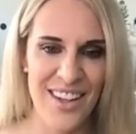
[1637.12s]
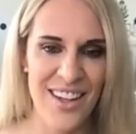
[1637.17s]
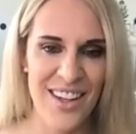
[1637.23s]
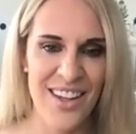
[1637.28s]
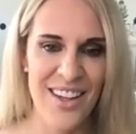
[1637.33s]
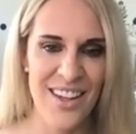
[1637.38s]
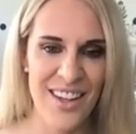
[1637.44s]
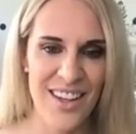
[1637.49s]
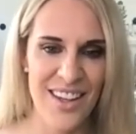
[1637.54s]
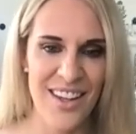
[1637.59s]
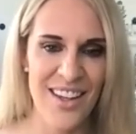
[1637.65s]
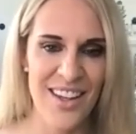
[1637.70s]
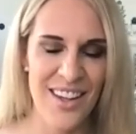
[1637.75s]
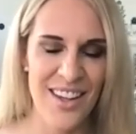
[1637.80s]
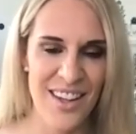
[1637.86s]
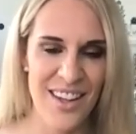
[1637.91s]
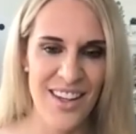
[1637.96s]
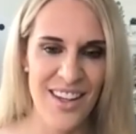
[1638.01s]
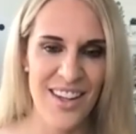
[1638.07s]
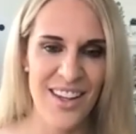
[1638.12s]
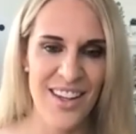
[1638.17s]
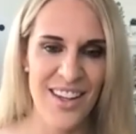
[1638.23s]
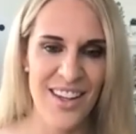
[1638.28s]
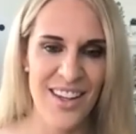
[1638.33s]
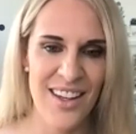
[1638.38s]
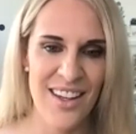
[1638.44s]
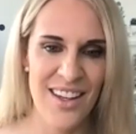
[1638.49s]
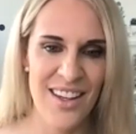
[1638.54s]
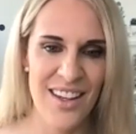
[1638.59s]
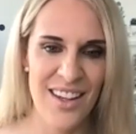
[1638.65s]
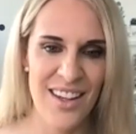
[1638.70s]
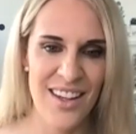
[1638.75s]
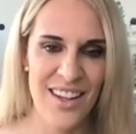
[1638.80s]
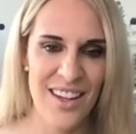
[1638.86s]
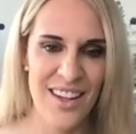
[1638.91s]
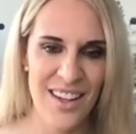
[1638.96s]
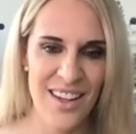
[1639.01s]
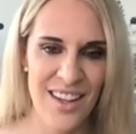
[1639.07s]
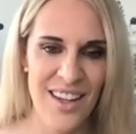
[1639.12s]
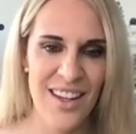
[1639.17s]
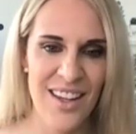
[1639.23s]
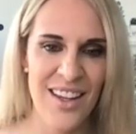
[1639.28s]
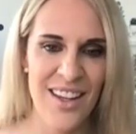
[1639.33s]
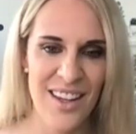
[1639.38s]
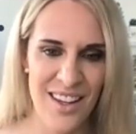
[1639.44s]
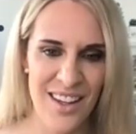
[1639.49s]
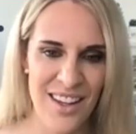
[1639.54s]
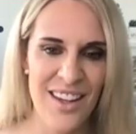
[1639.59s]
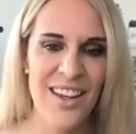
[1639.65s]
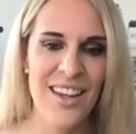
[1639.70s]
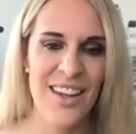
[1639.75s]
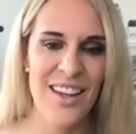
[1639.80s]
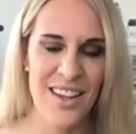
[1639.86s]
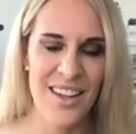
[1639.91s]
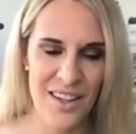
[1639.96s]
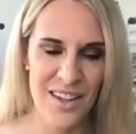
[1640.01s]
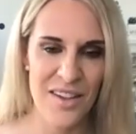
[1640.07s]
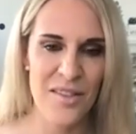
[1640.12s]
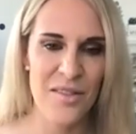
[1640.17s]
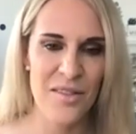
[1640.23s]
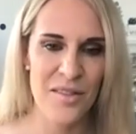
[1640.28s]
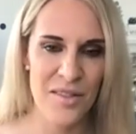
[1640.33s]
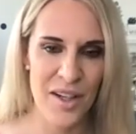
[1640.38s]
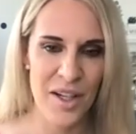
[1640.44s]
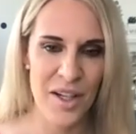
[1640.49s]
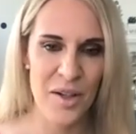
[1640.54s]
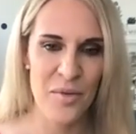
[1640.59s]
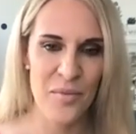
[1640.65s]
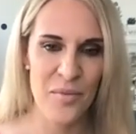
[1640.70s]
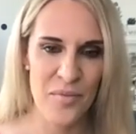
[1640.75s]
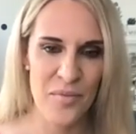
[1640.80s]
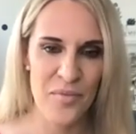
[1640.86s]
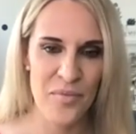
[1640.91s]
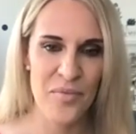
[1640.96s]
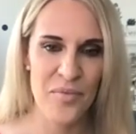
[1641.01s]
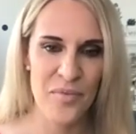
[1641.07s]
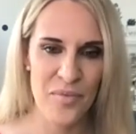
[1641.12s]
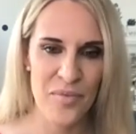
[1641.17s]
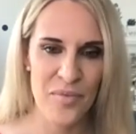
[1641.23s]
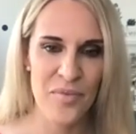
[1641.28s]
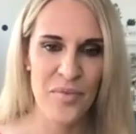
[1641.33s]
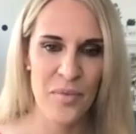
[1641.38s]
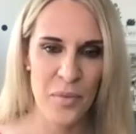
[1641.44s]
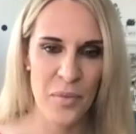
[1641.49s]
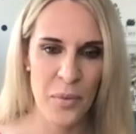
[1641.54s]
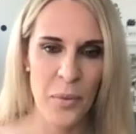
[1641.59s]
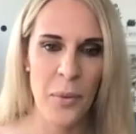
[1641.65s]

The person shown says nothing.